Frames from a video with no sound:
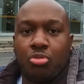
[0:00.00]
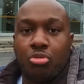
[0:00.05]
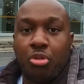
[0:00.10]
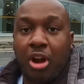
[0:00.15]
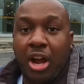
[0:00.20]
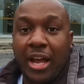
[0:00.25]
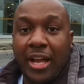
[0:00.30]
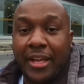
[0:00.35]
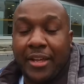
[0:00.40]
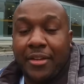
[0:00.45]

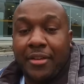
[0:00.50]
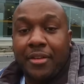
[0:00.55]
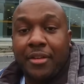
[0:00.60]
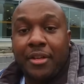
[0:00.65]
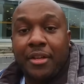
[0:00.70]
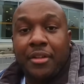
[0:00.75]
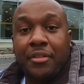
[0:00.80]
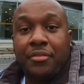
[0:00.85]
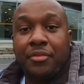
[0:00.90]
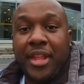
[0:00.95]
Right.
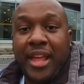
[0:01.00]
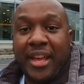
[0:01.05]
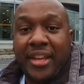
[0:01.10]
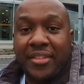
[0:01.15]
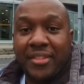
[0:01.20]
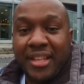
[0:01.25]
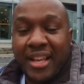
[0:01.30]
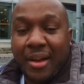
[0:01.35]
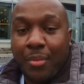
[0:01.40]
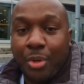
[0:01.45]

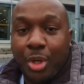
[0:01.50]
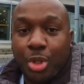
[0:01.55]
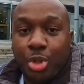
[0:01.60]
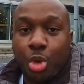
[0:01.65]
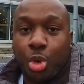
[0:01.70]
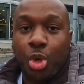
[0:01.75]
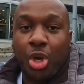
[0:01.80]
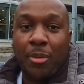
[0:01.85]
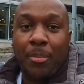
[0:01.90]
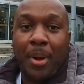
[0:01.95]
Next thing I want to
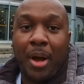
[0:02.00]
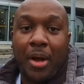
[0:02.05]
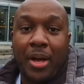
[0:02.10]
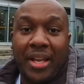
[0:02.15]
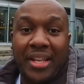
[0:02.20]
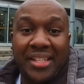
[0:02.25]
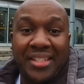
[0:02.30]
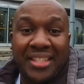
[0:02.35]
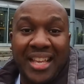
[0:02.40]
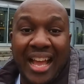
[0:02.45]
talk about
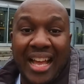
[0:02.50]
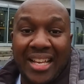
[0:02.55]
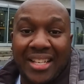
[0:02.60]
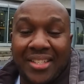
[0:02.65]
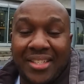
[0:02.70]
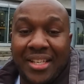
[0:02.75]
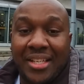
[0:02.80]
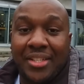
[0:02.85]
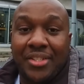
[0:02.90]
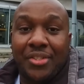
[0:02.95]
is
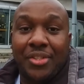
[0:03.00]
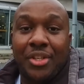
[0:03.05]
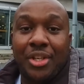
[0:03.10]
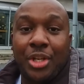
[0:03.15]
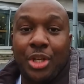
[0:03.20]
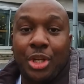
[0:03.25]
taxis.